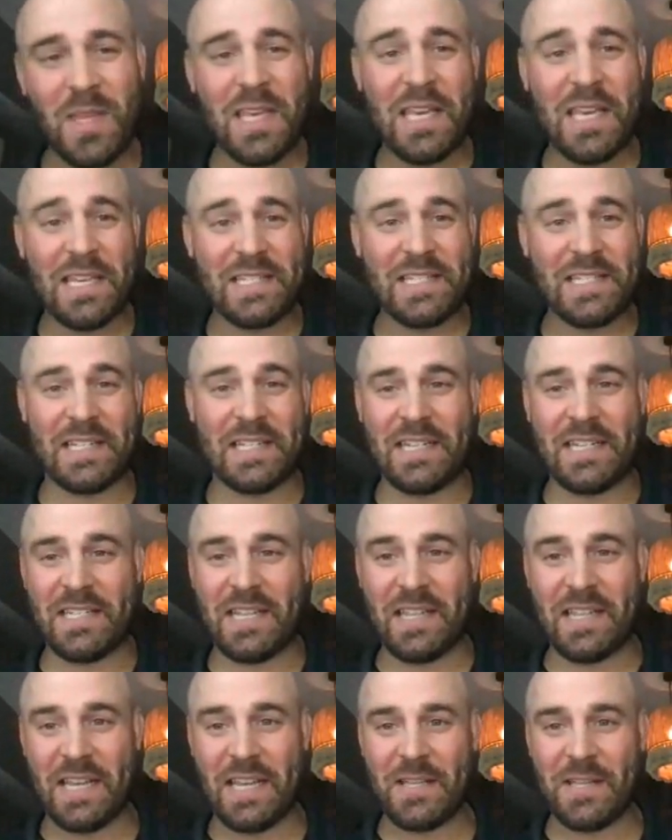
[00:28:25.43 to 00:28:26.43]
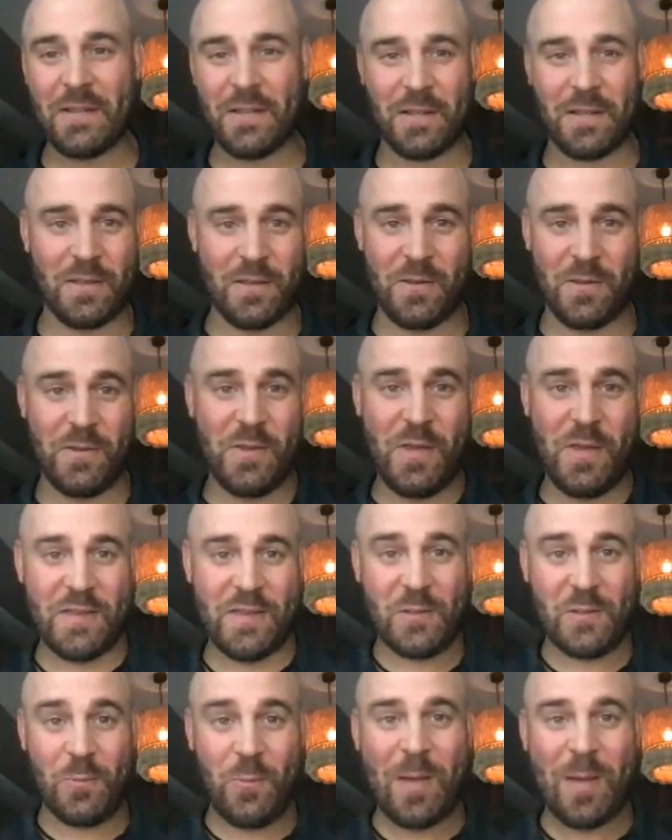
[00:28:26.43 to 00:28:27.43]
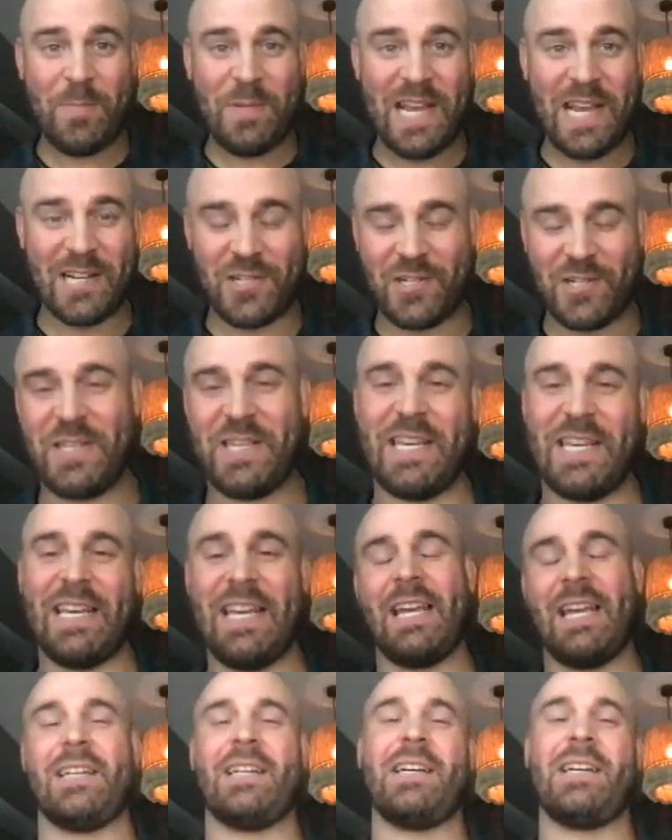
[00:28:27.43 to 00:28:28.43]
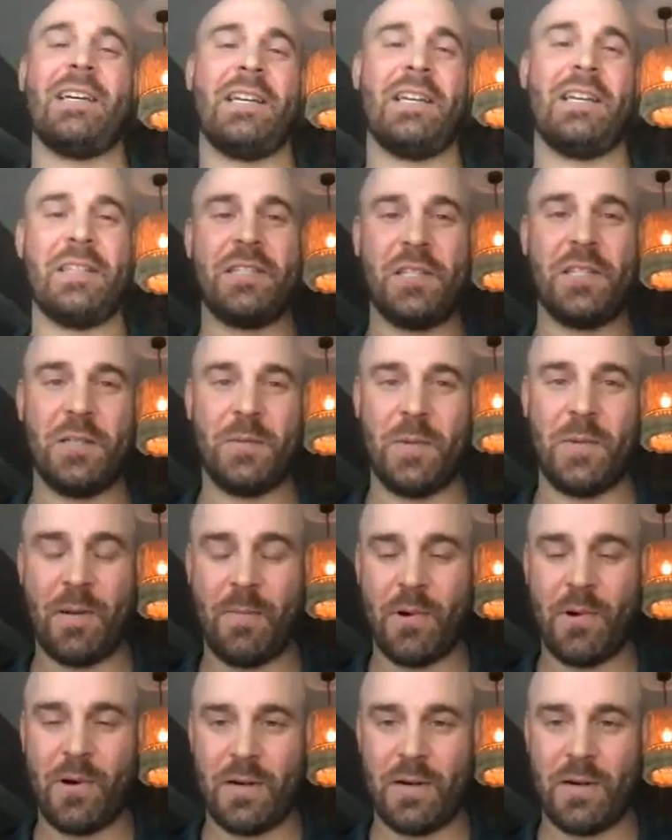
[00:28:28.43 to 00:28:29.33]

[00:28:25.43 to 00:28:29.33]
Is that they have this WebDash thing, and this has been a